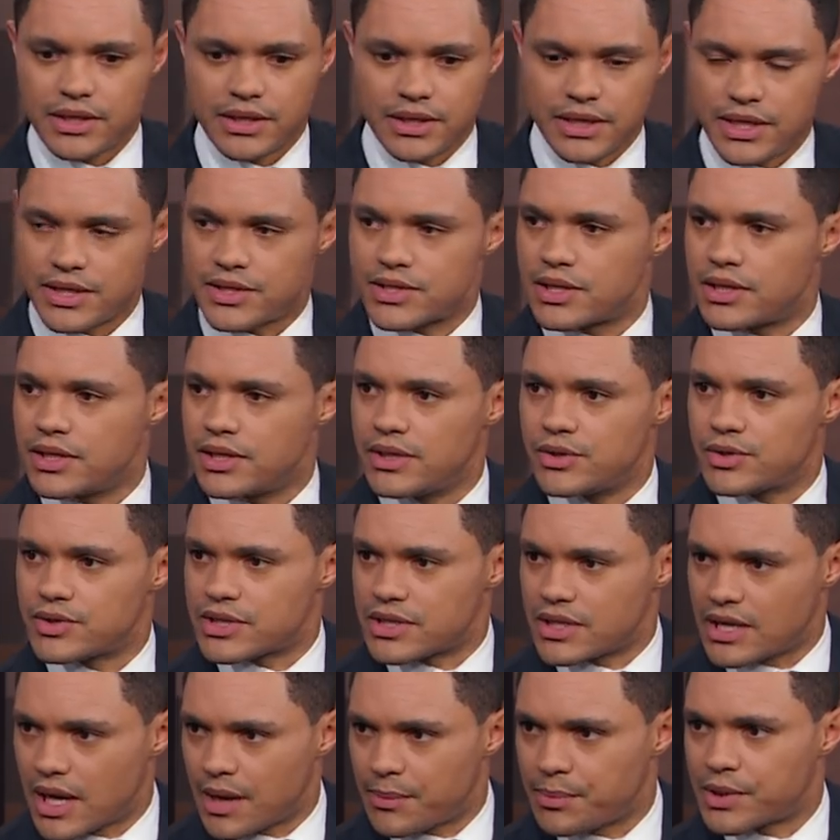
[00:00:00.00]
in Italy, you
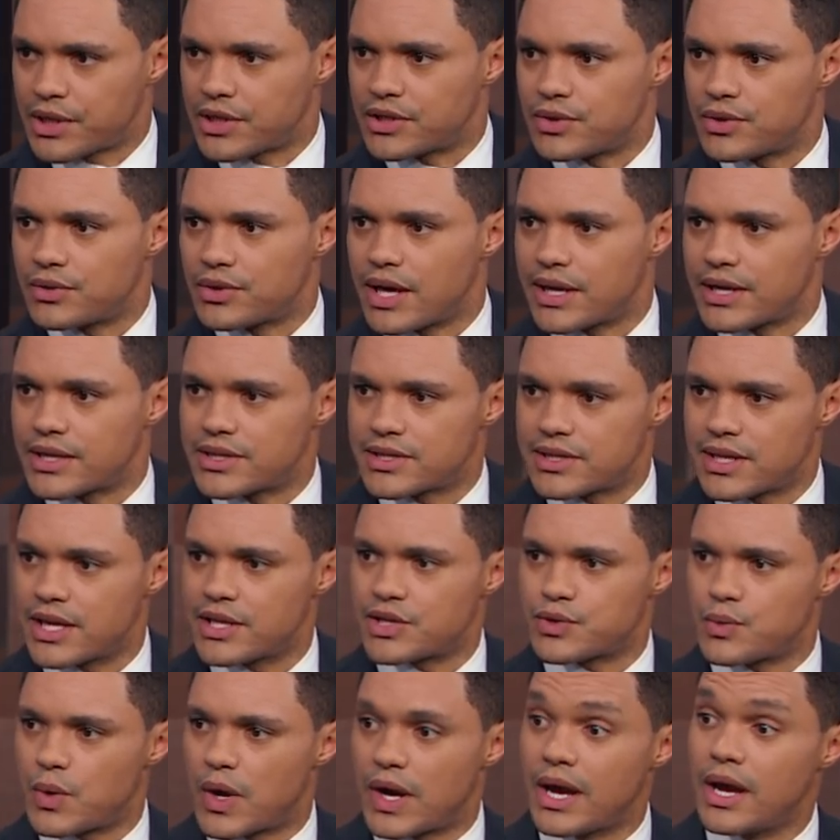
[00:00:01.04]
see it happening in the United
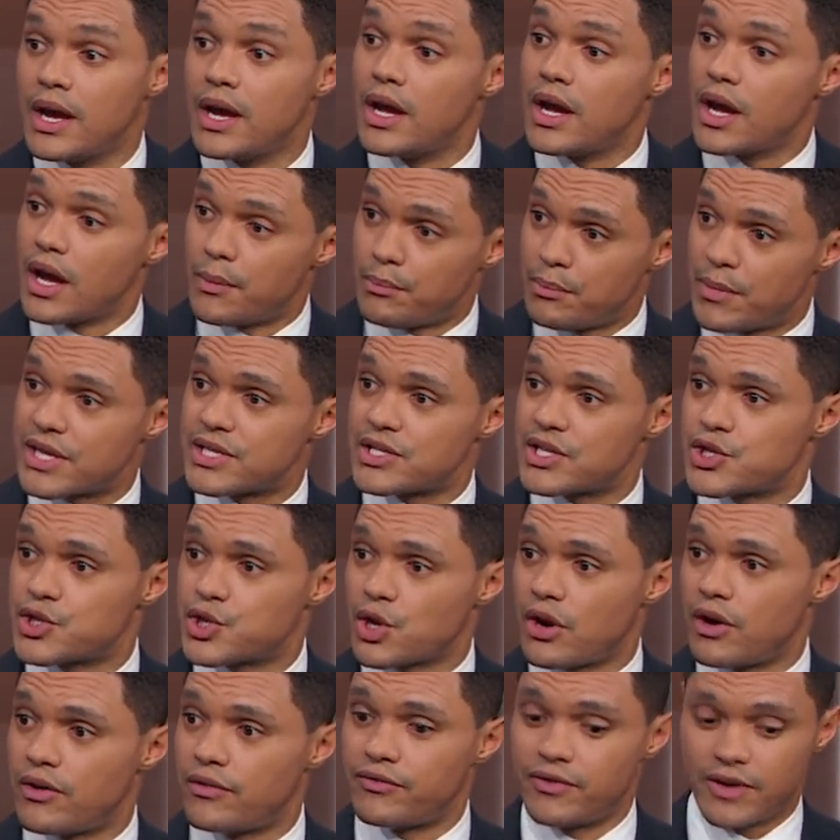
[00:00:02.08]
States, where a message
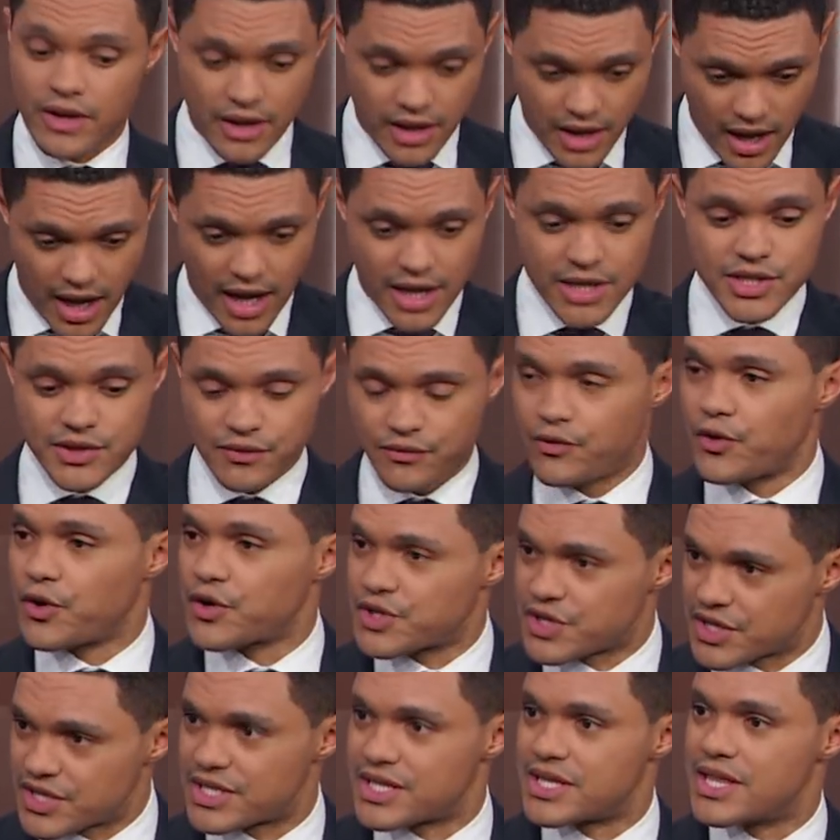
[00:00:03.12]
of us
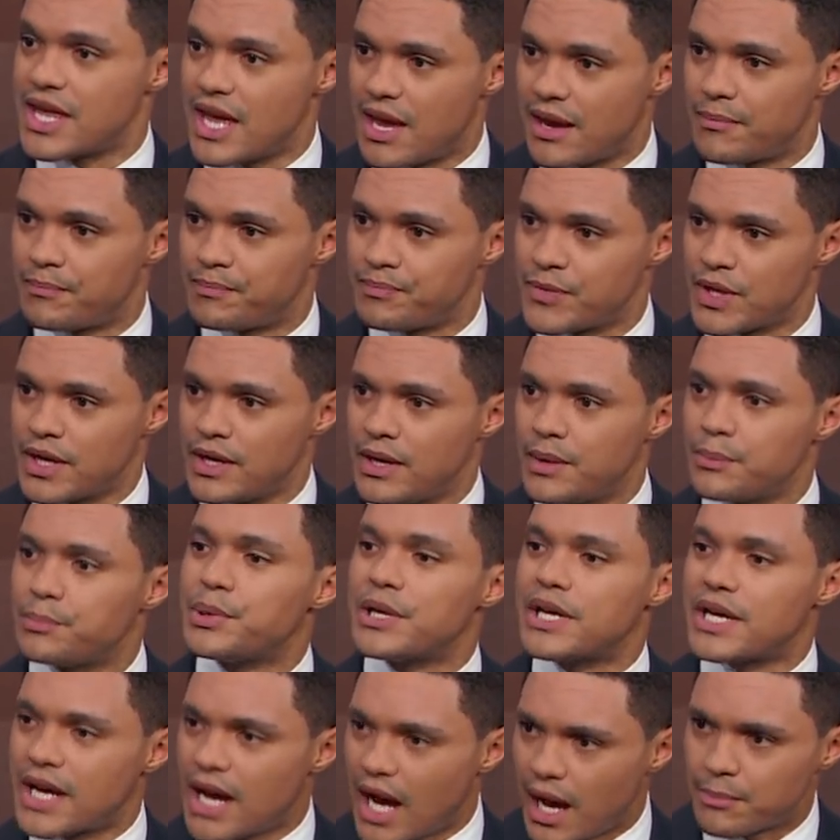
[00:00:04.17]
versus them
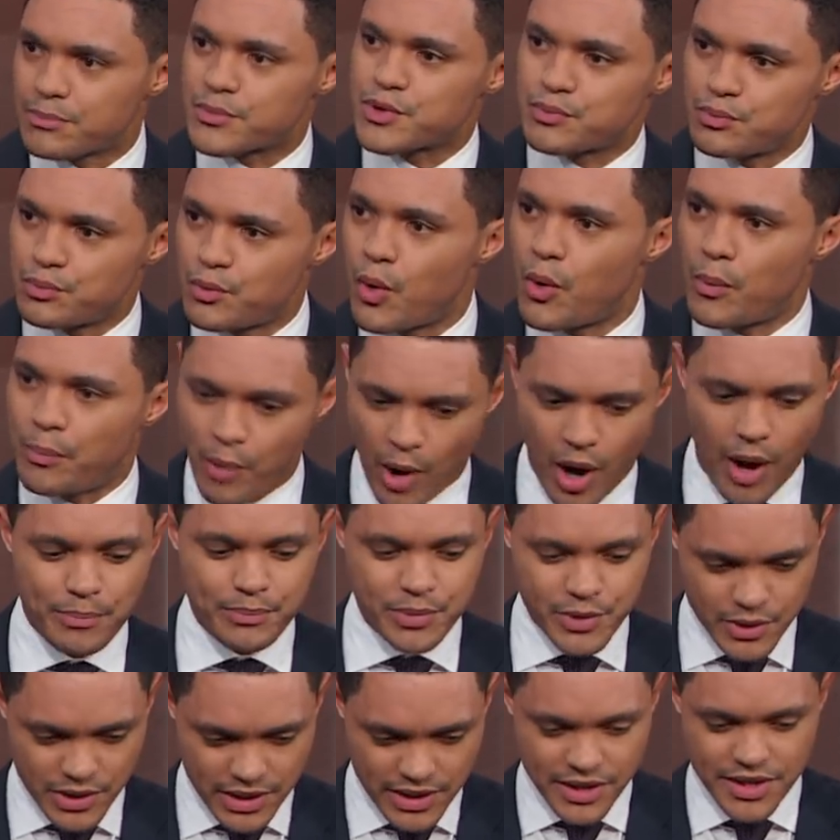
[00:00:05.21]
becomes more
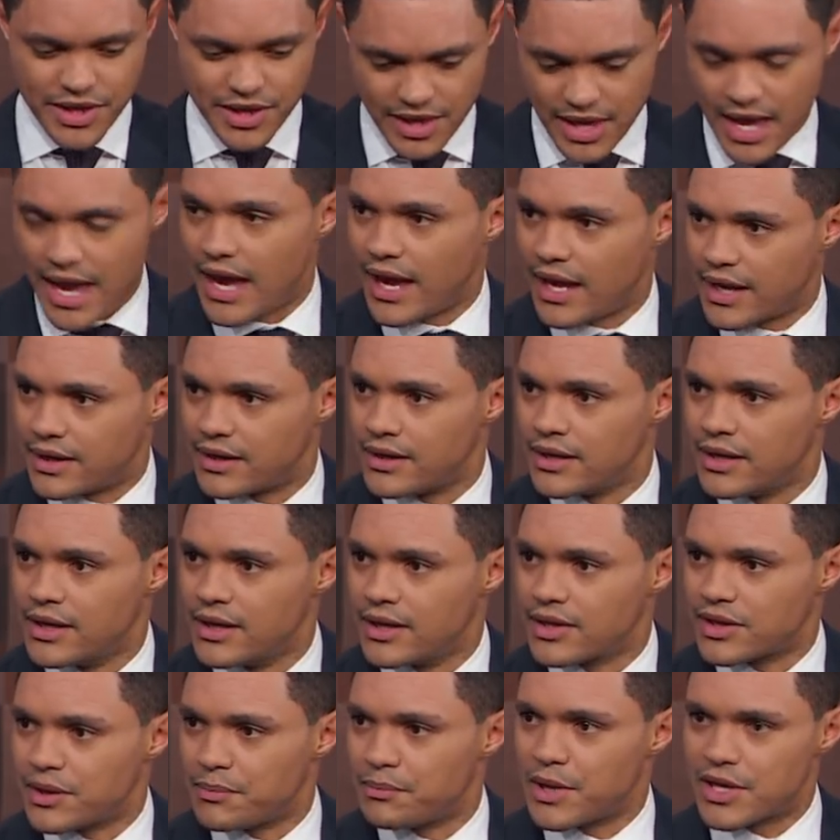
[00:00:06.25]
popular than
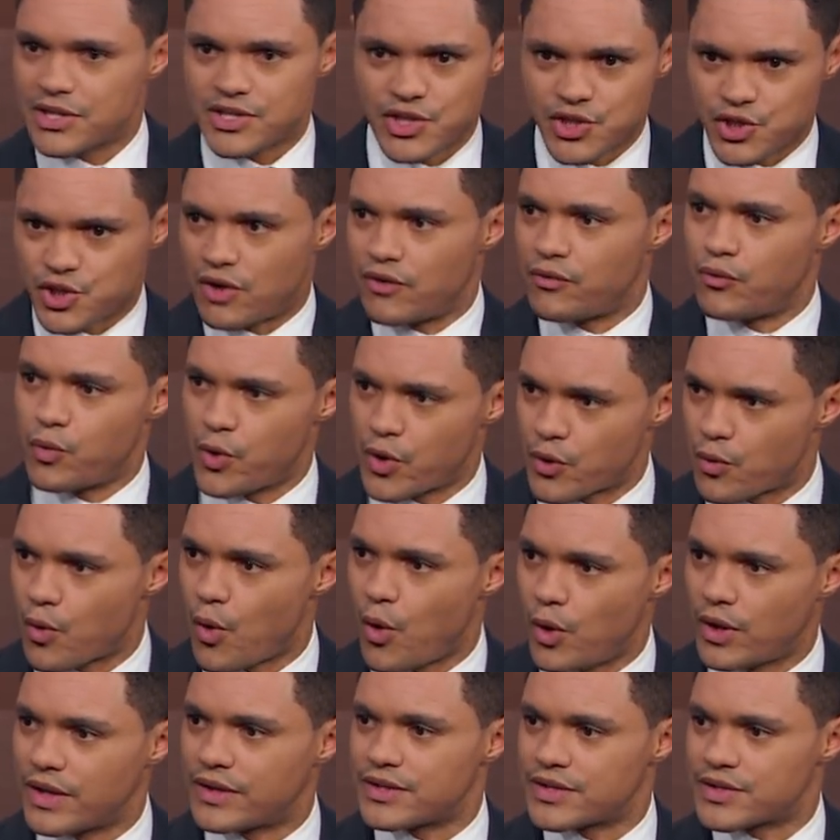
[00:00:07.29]
the message of we're
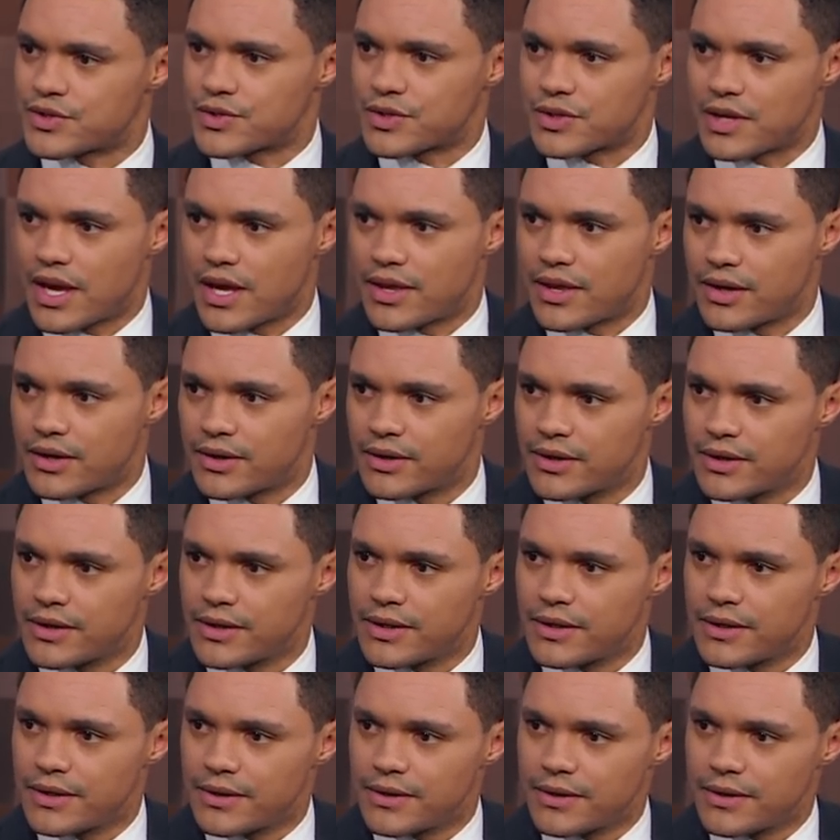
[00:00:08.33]
all in this together. Trevor, I